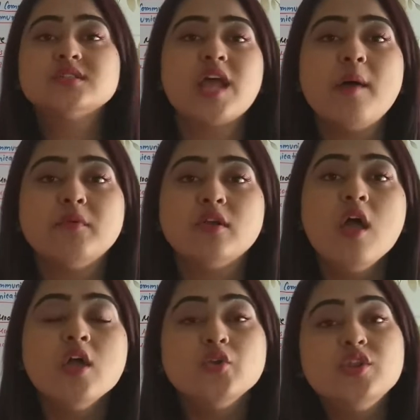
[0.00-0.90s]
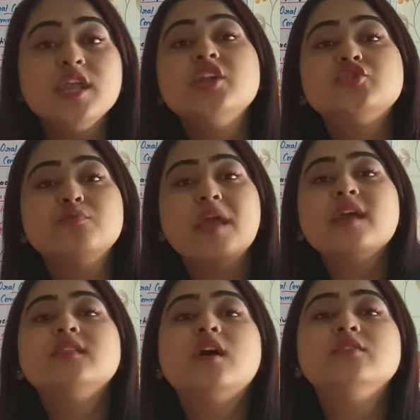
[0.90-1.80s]
stammer. You need to
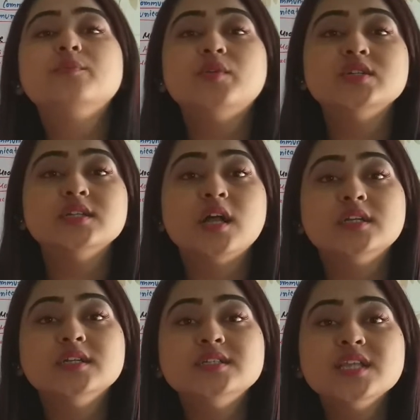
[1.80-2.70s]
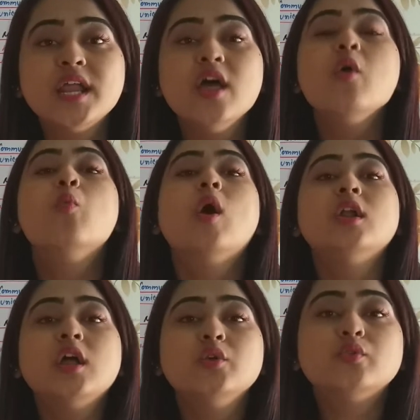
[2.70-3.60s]
make the other person understand what
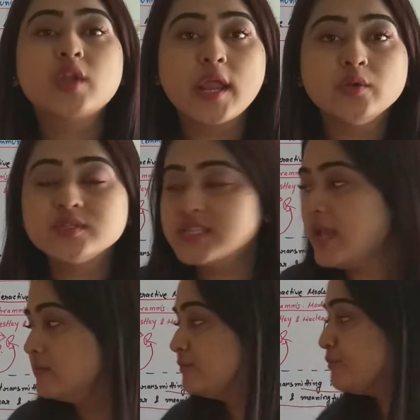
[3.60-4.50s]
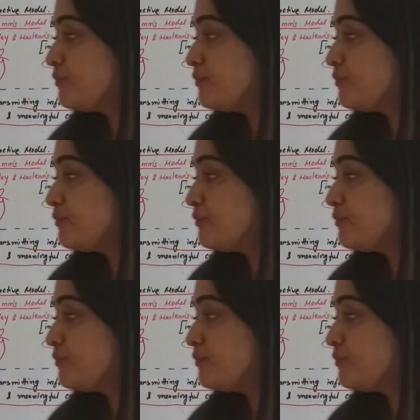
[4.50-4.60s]
are you trying to say.